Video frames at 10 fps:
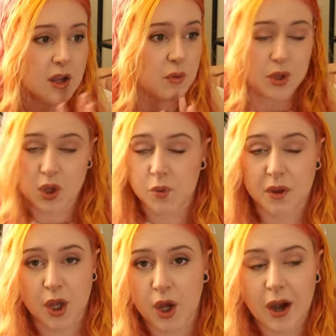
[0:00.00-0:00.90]
We'll go
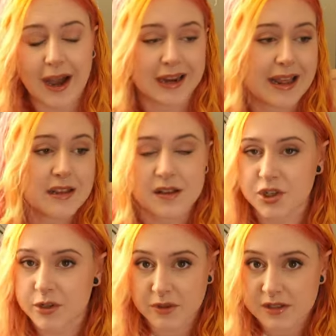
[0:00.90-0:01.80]
with her. I like that
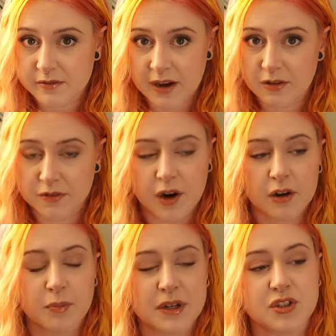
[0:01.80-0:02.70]
she wants the vet
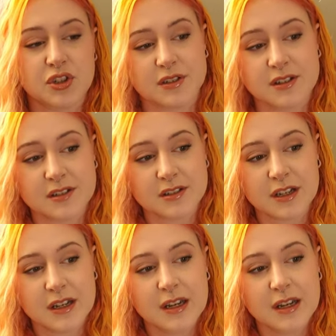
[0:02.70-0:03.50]
referral, but it's just,